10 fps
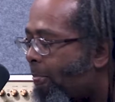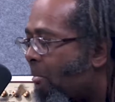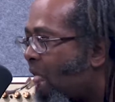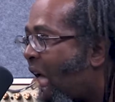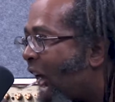
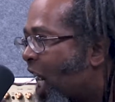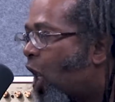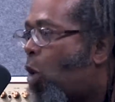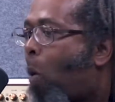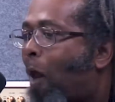I'm trying to
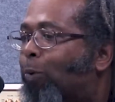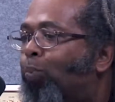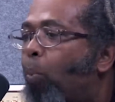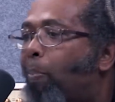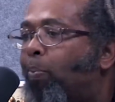keep them
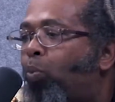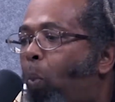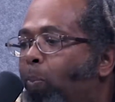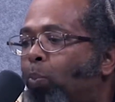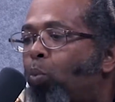separated.
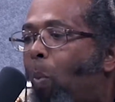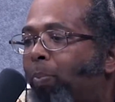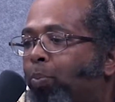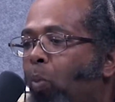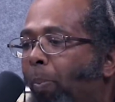
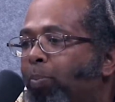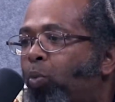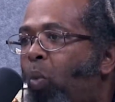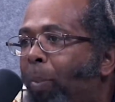Sorry, I made that joke